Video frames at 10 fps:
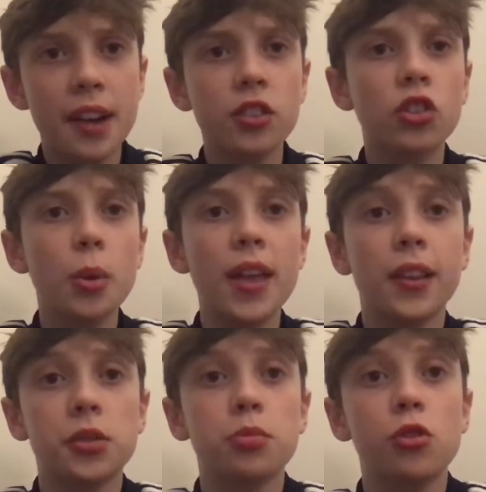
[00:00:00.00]
just do hit
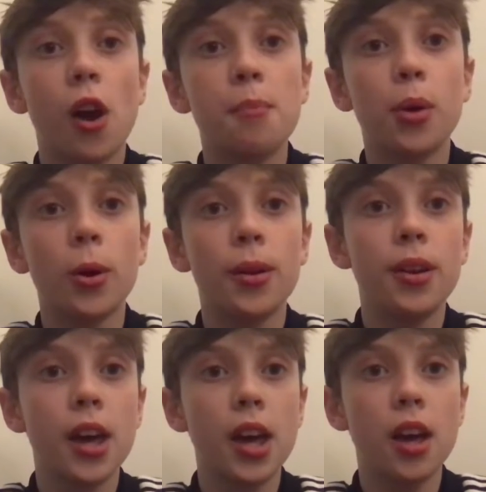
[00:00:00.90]
that subscribe
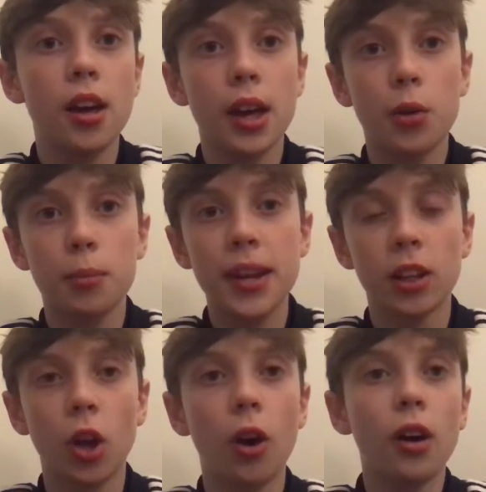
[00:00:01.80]
button. It would mean a
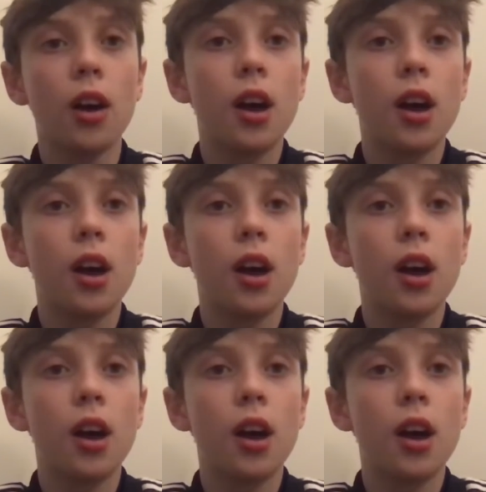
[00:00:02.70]
lot.